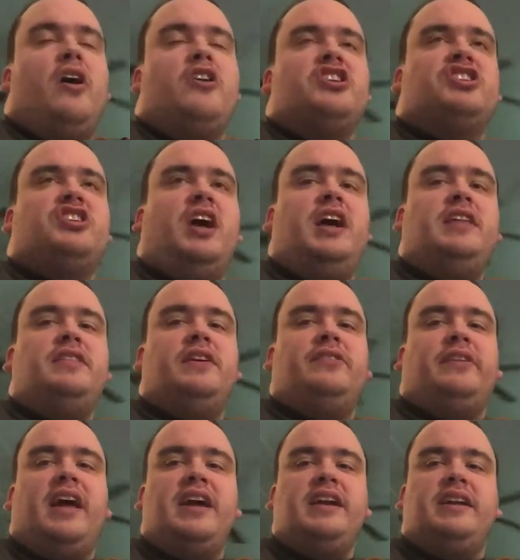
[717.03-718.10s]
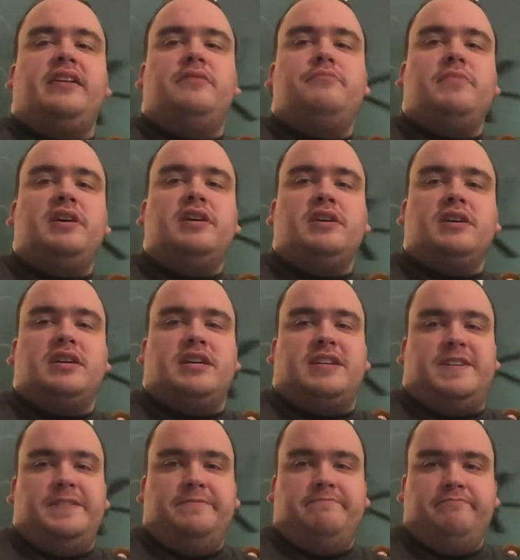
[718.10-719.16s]
shined their light in my
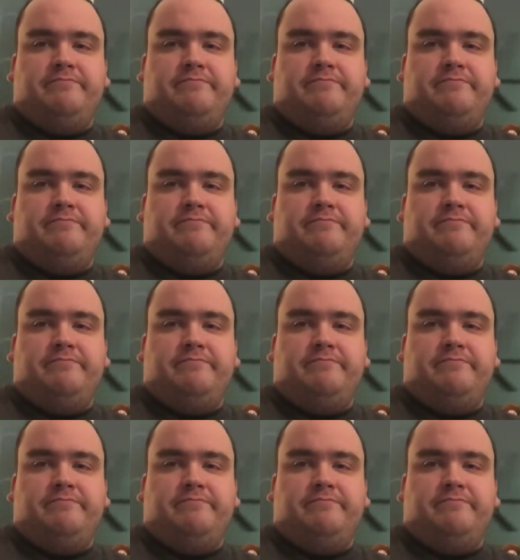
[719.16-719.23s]
eye,